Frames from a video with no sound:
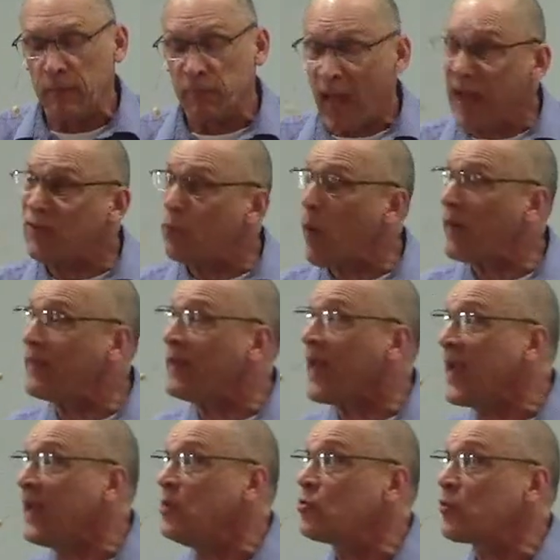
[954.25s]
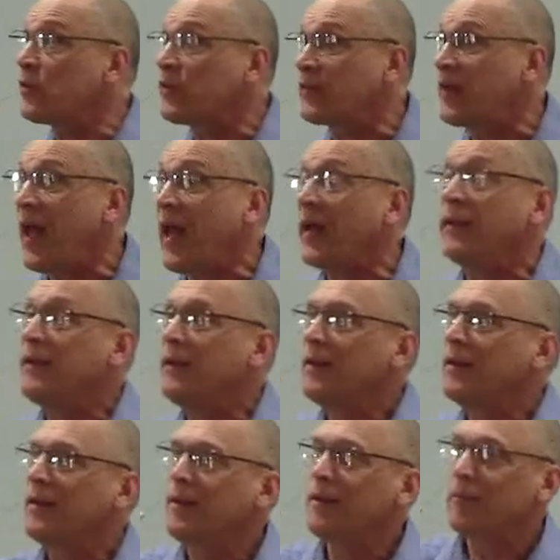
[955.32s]
That's why the angel said,
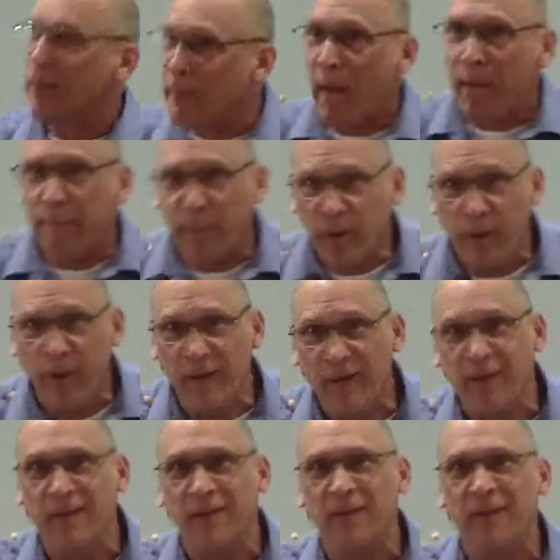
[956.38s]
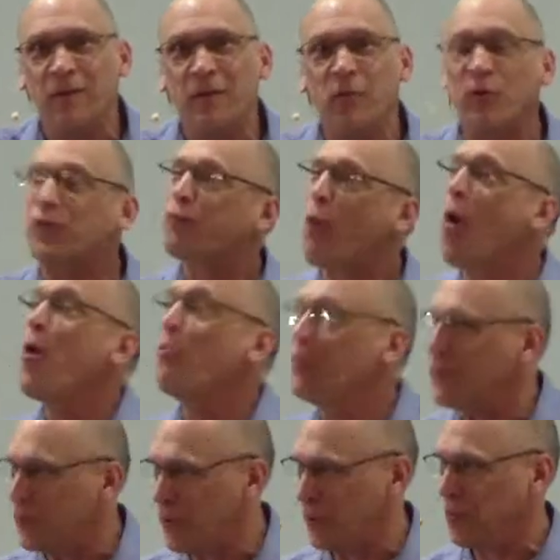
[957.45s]
Remember? What's wrong
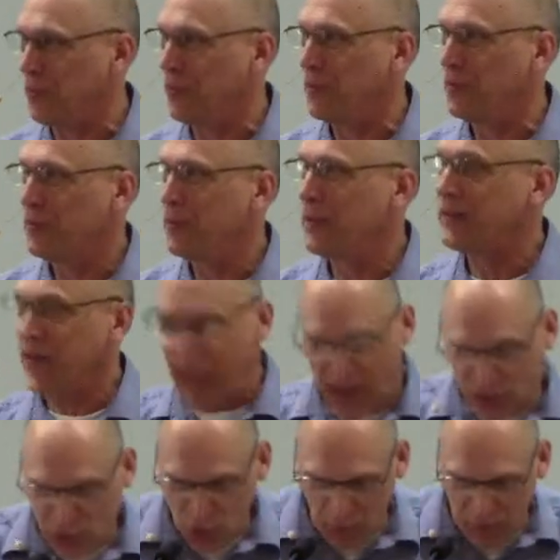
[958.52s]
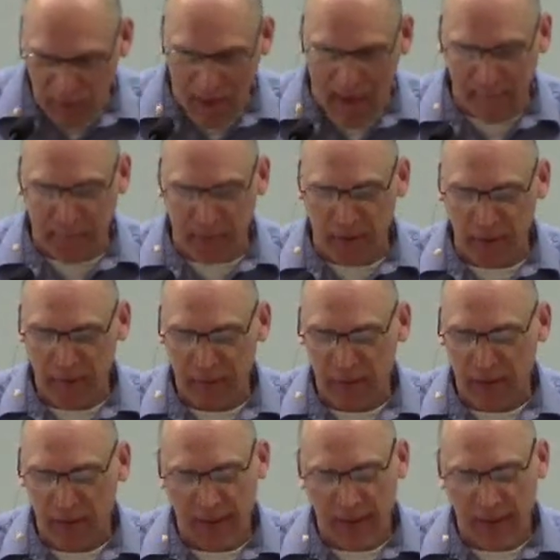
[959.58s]
with you? Can't you remember?